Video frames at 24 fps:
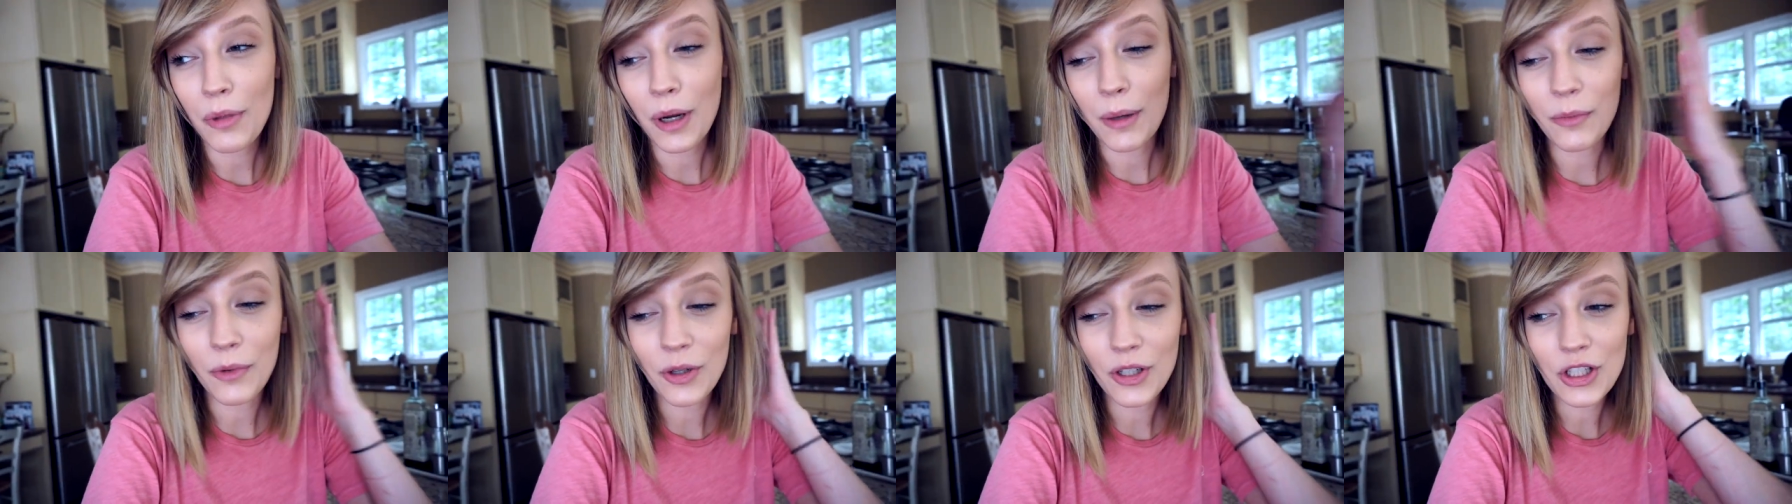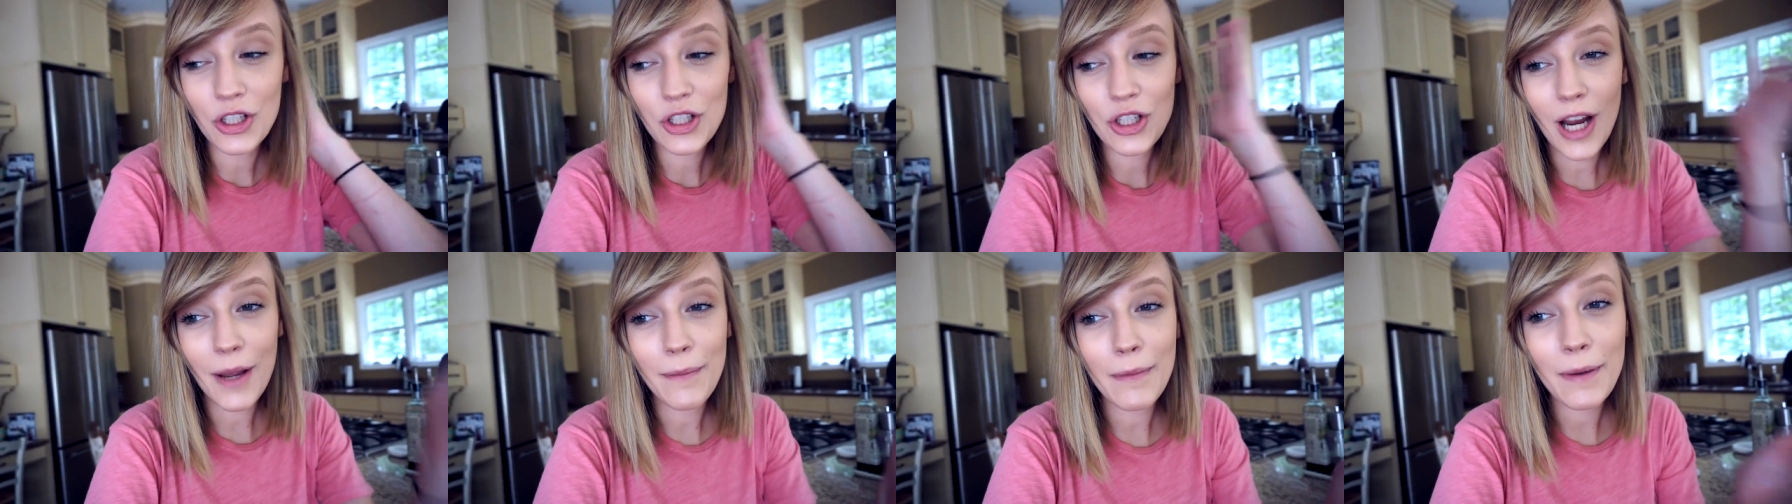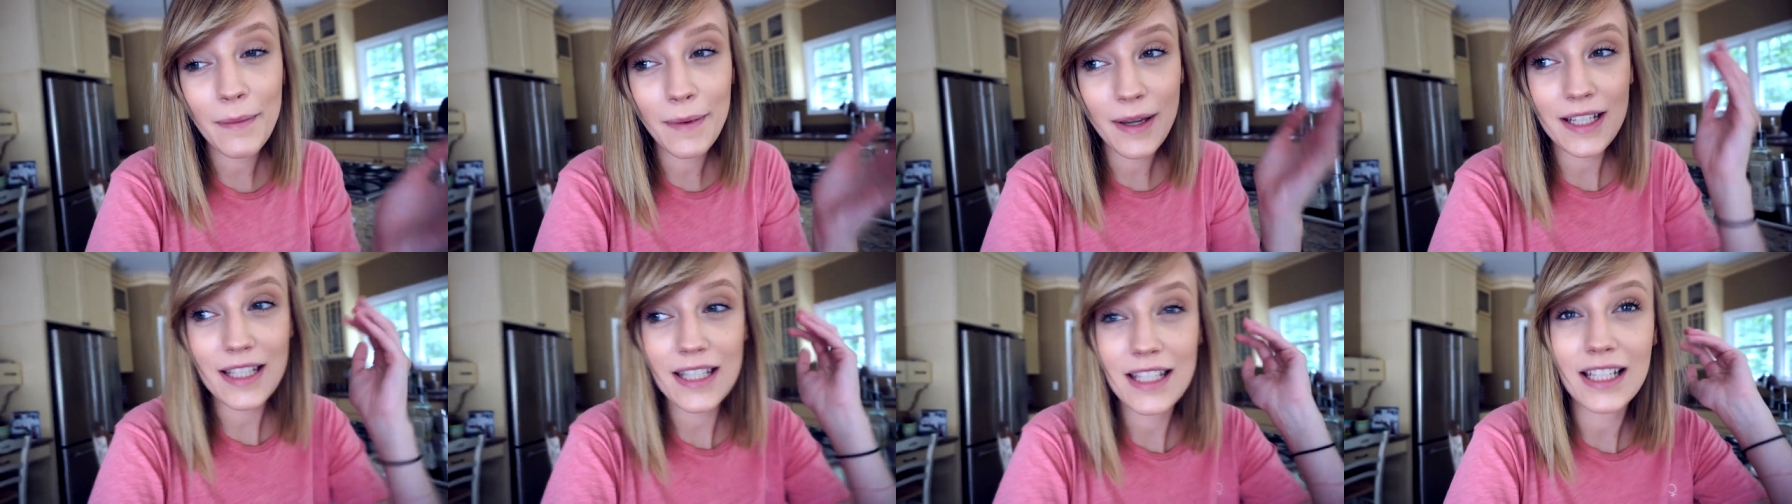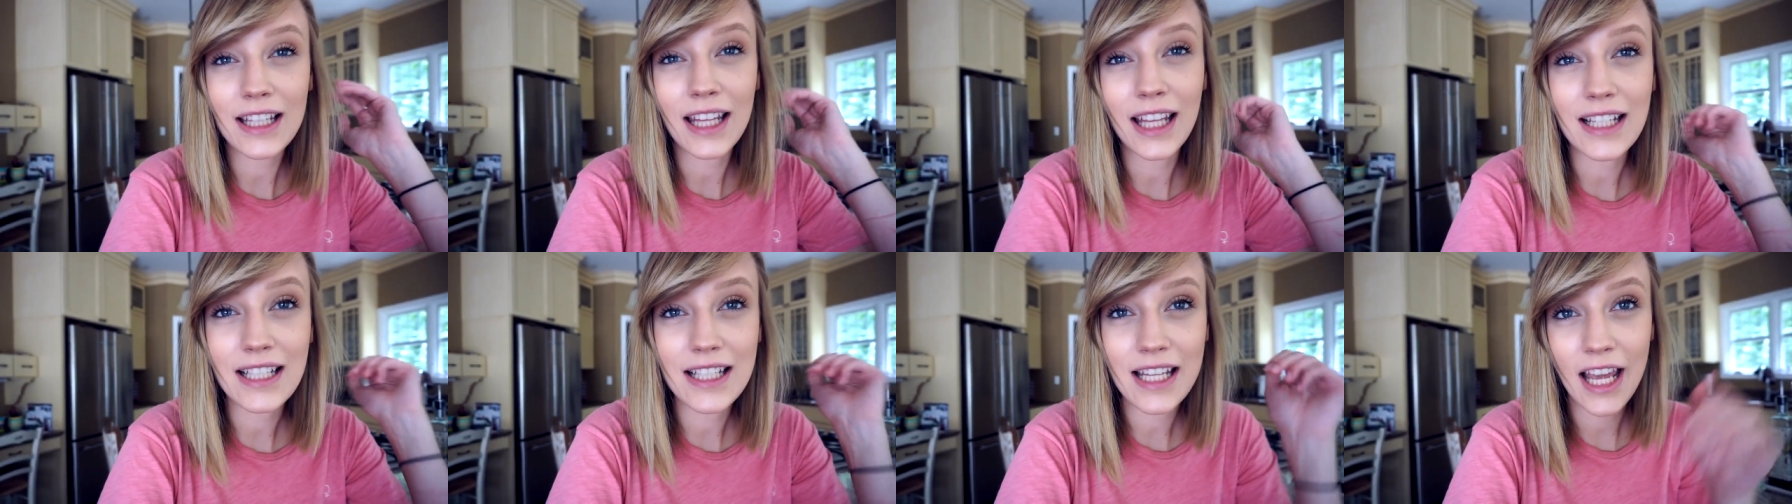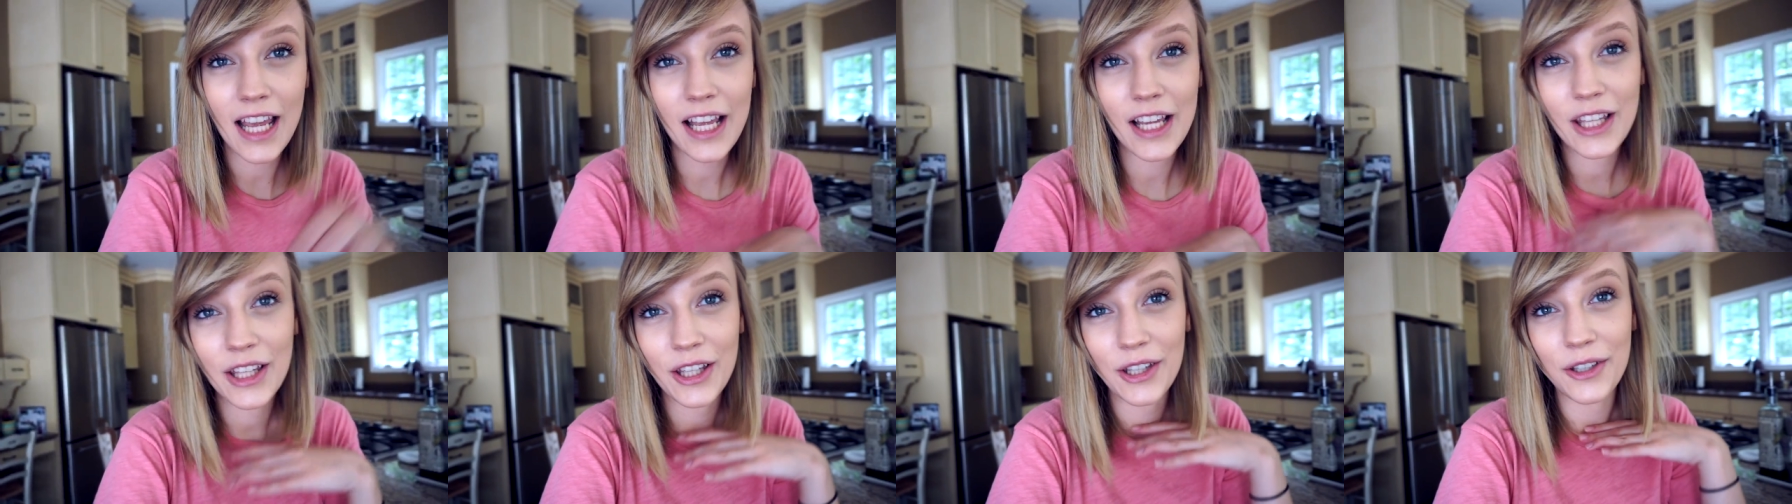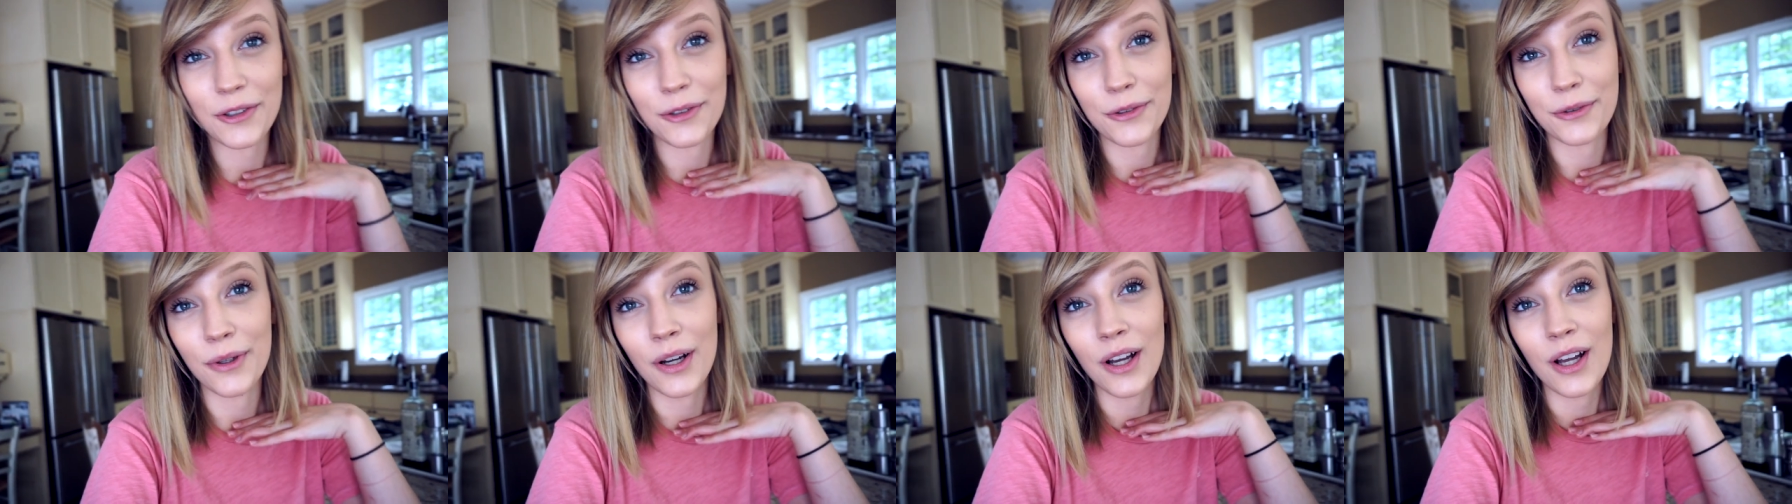but I'm going to try my best to like take
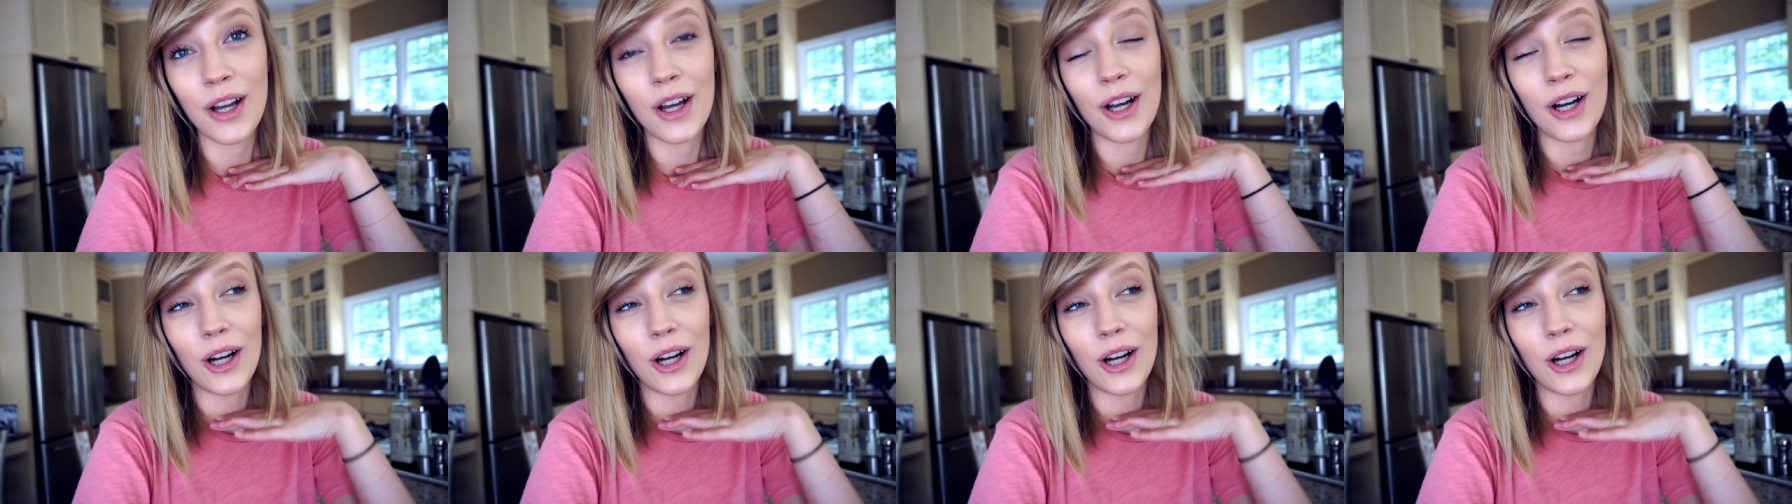you